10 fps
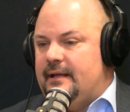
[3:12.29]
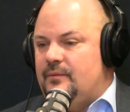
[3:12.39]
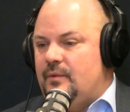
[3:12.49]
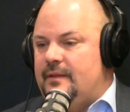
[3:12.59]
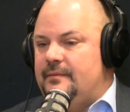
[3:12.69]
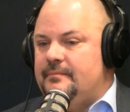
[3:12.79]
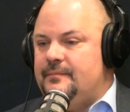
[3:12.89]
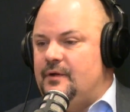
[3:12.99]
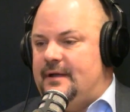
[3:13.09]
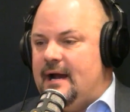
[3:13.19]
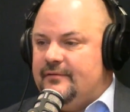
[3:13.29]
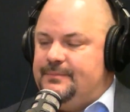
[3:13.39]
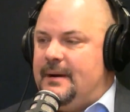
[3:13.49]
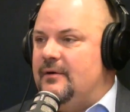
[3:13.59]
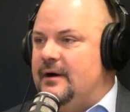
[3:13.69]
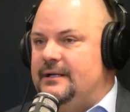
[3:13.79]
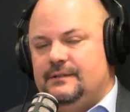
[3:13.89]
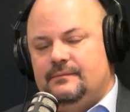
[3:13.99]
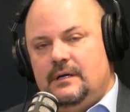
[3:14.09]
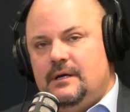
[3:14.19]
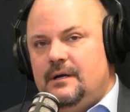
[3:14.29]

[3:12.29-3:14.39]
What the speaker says: that when the average power outage, and